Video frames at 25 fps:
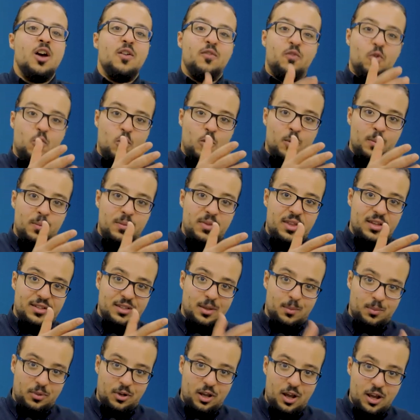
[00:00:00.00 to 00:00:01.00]
from the
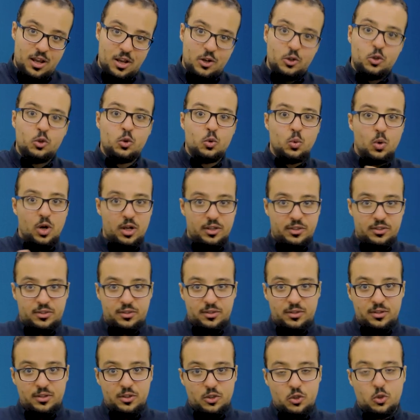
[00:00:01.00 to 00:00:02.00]
supplier to
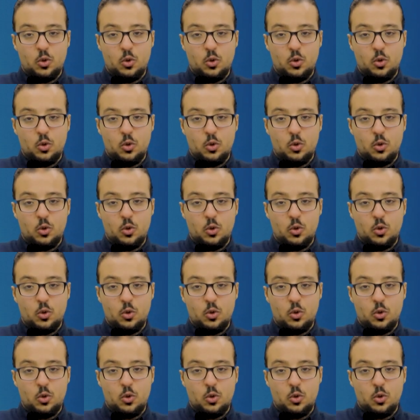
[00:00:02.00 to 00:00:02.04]
us.